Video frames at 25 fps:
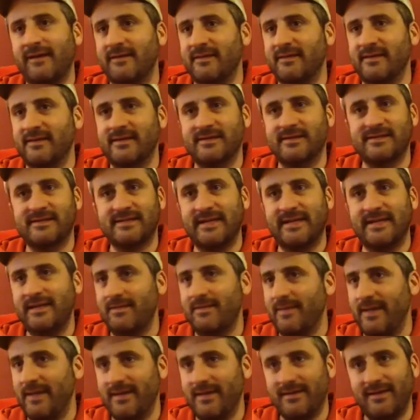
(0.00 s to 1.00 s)
at the
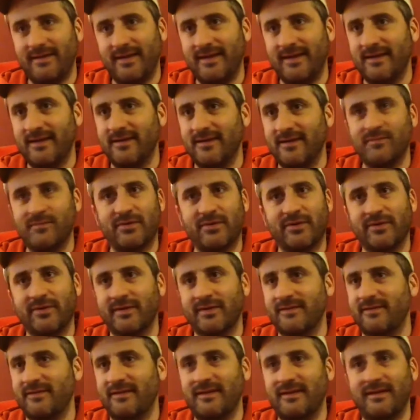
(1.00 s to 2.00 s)
Skinny Pancake in
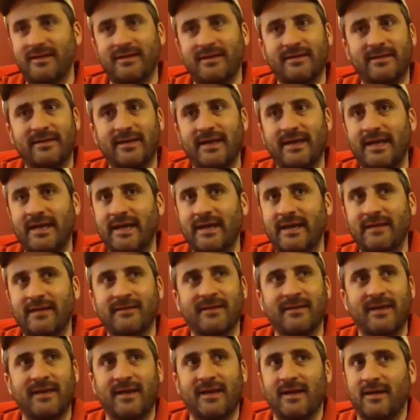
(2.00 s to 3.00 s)
Burlington,
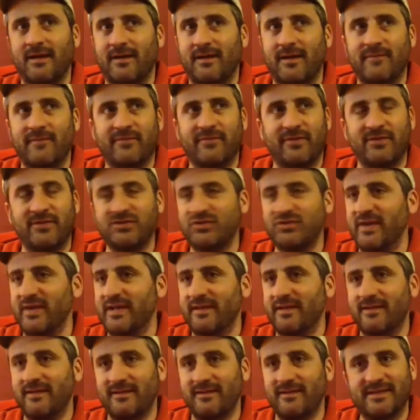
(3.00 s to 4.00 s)
and come for a
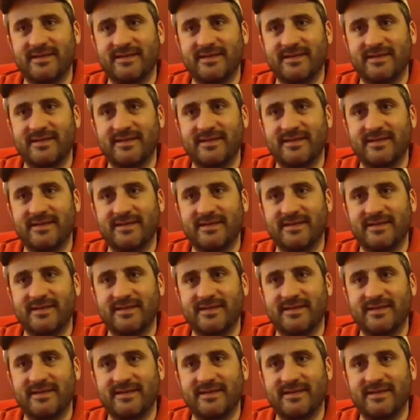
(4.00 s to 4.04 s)
drink,